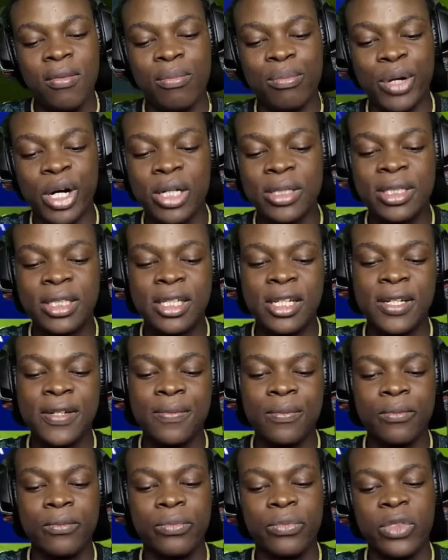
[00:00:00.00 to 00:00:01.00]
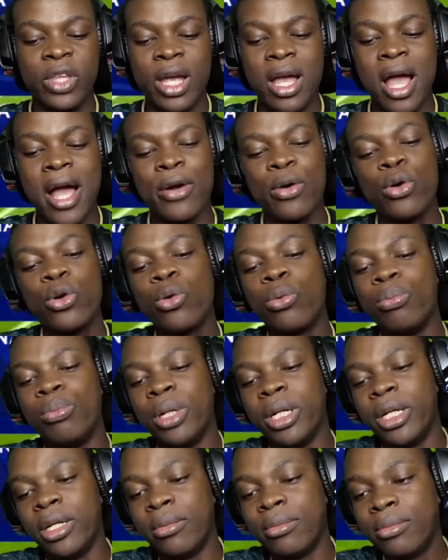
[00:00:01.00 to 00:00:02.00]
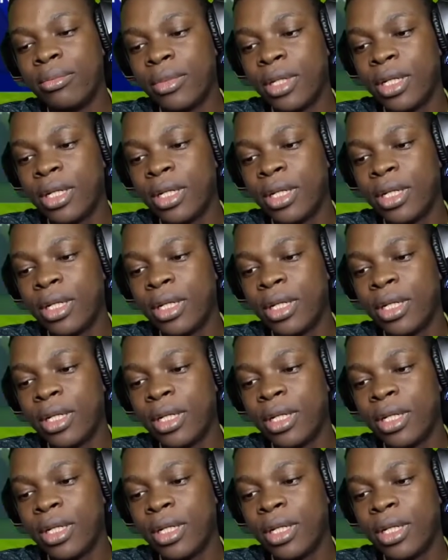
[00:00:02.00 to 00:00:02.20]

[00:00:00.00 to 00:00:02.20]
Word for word: But I couldn't beat him.